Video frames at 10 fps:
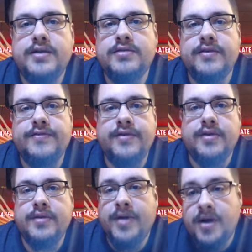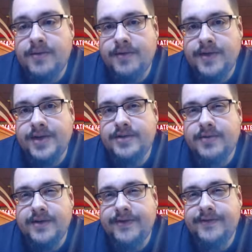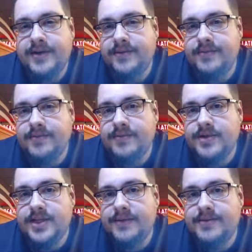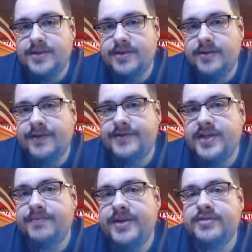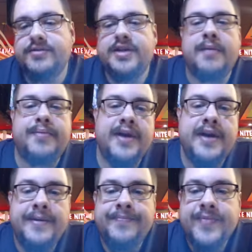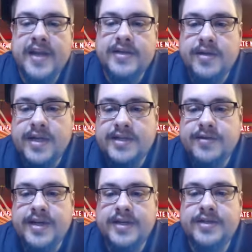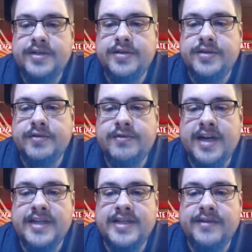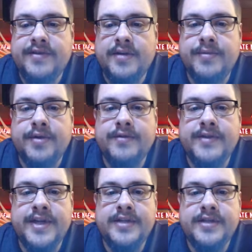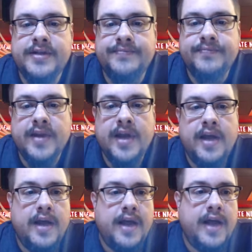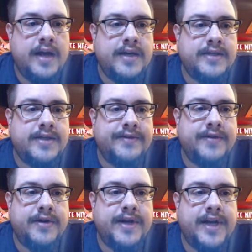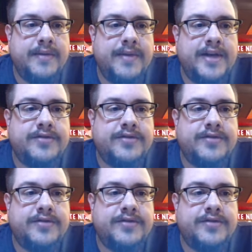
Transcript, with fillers: So if you're on the bottom, you just want it 15 steps or 15 pixels up. So let's go ahead and choose relative on both of these. And let's give our game.